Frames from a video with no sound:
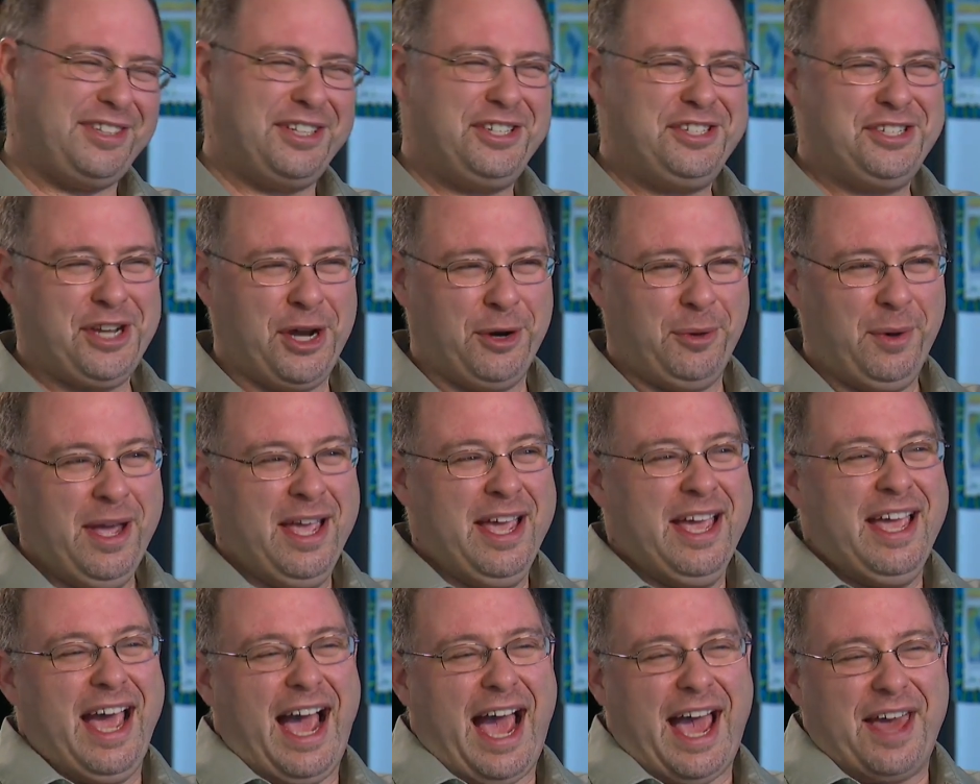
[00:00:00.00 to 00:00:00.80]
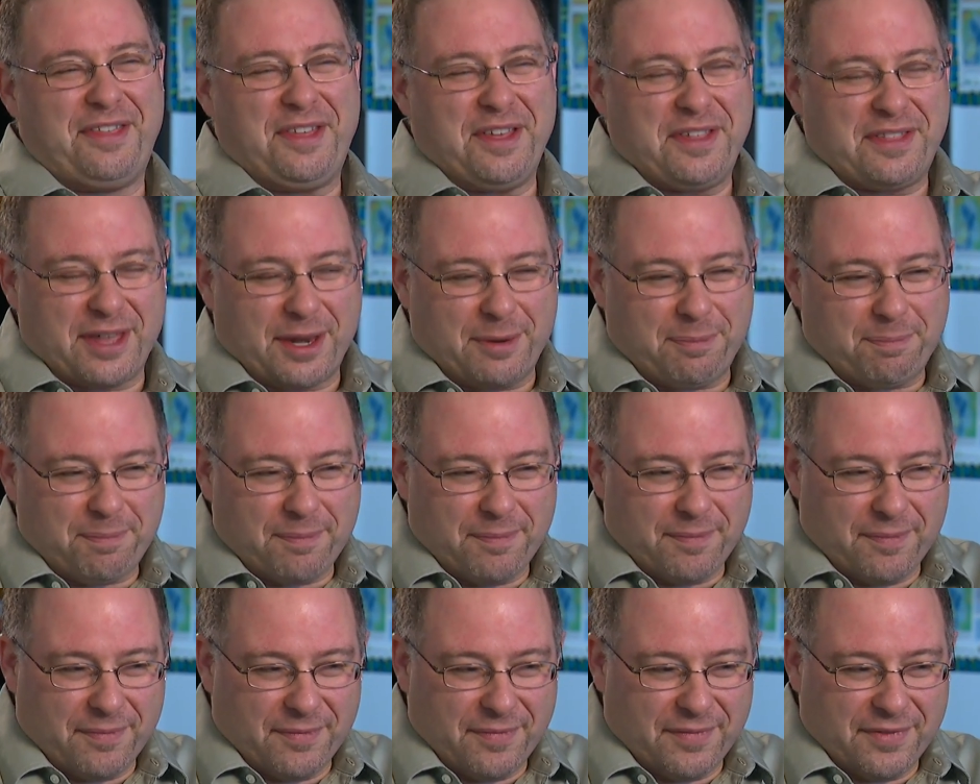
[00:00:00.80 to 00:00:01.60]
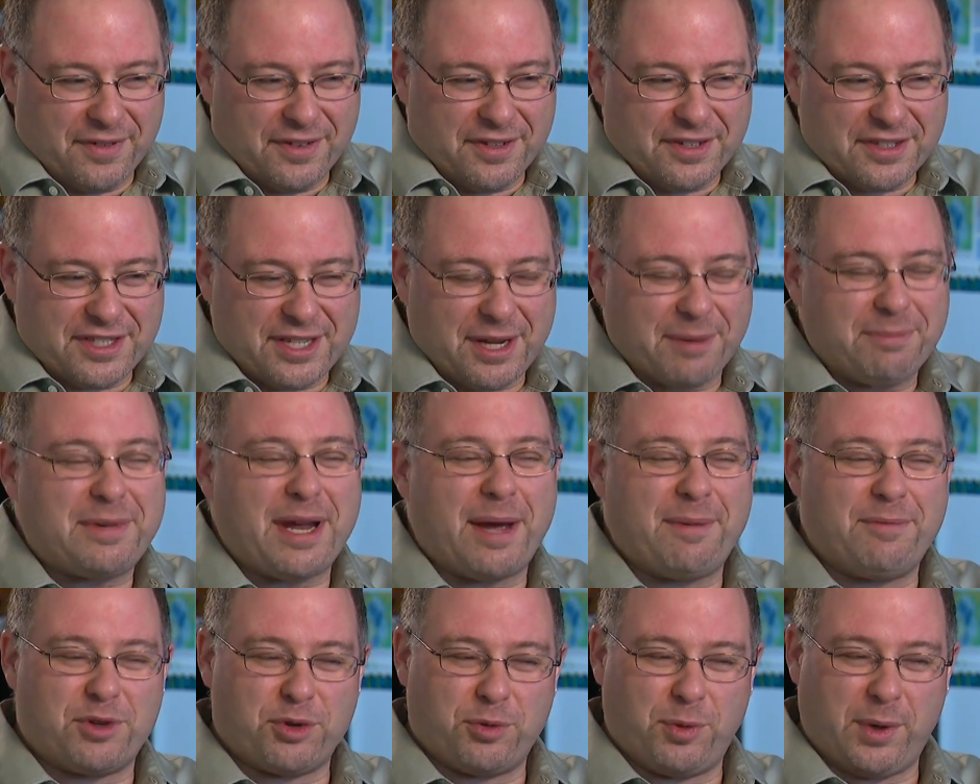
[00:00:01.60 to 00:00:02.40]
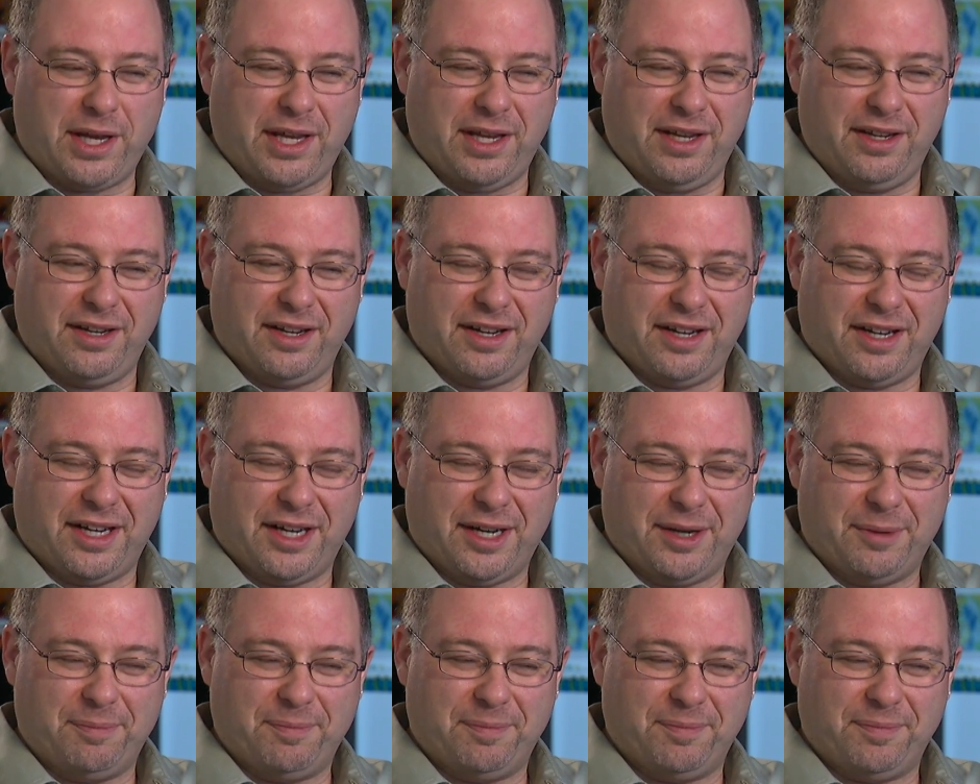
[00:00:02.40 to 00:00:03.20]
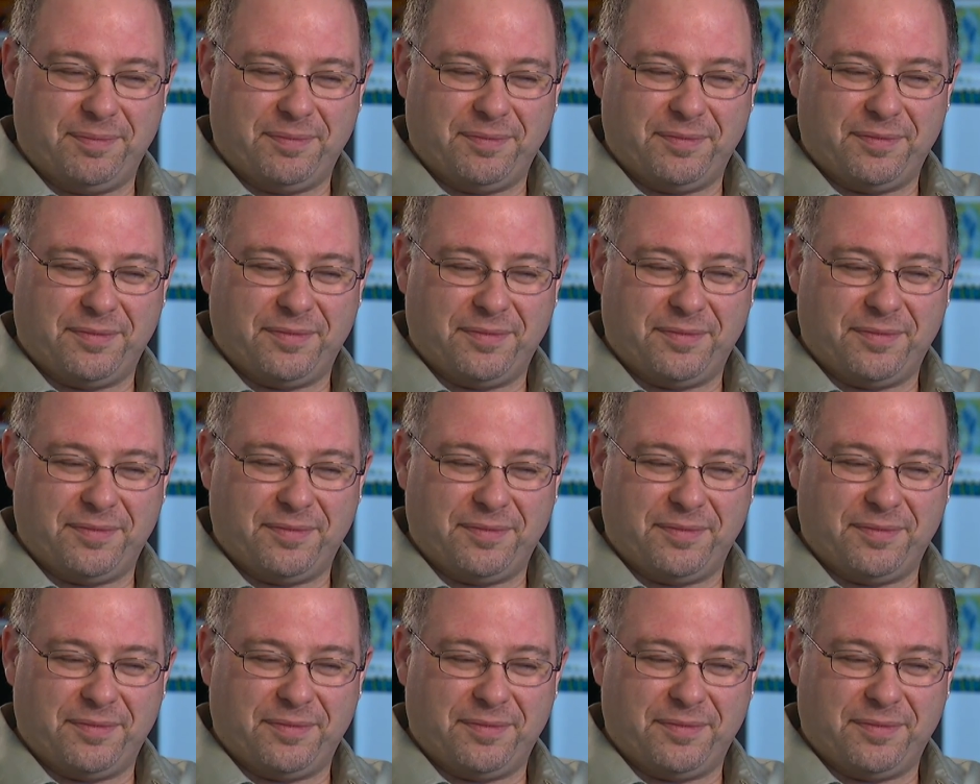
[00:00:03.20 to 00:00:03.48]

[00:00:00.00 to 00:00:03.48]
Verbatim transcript: So I think that sometimes we um,